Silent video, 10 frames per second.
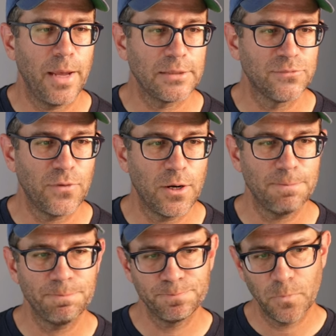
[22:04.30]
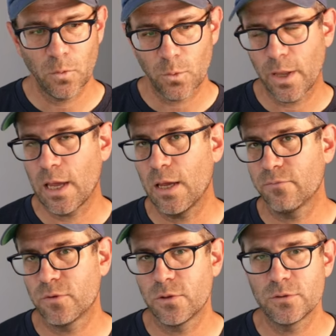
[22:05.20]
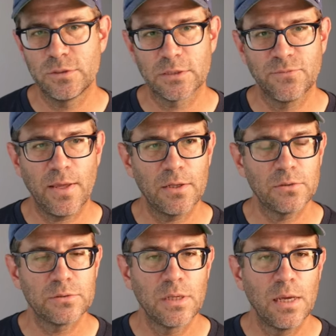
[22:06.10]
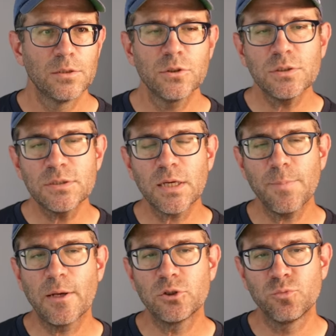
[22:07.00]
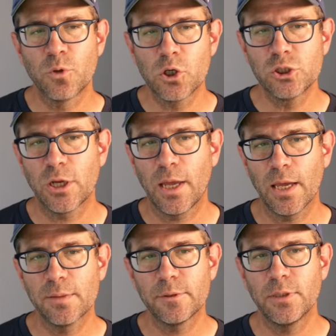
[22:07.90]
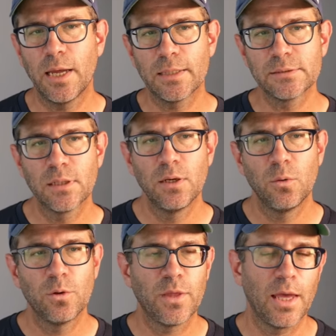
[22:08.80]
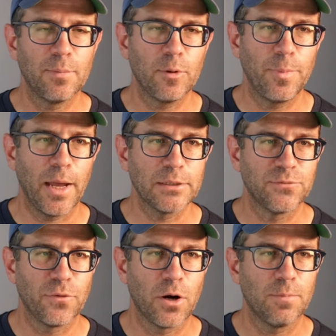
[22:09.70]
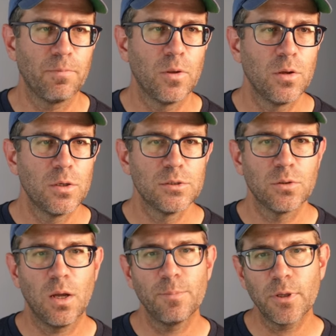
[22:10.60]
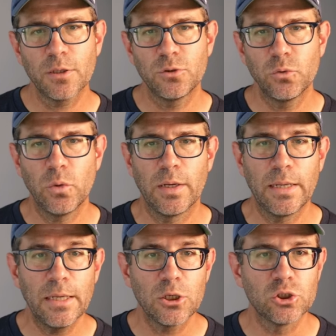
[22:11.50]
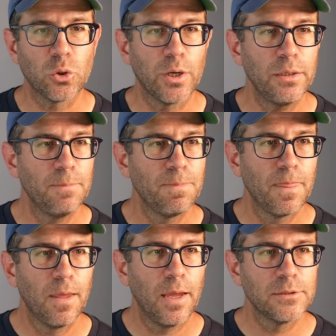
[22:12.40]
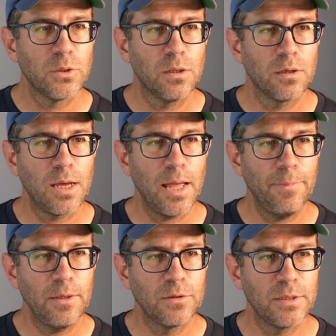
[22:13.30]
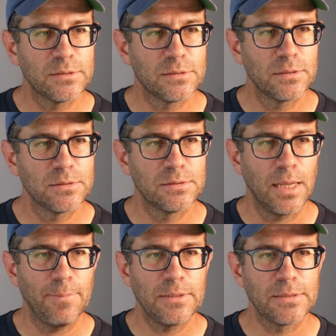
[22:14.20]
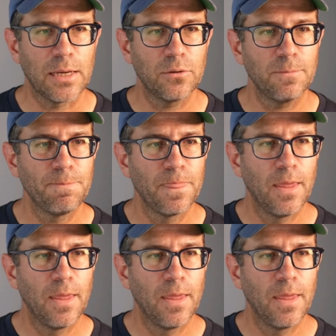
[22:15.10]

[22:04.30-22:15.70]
Pat's farm where we have those six values. So let's think about merging animal legs with animal Pat's farm. So I'm going to do an inner join. And so I'll copy this statement down.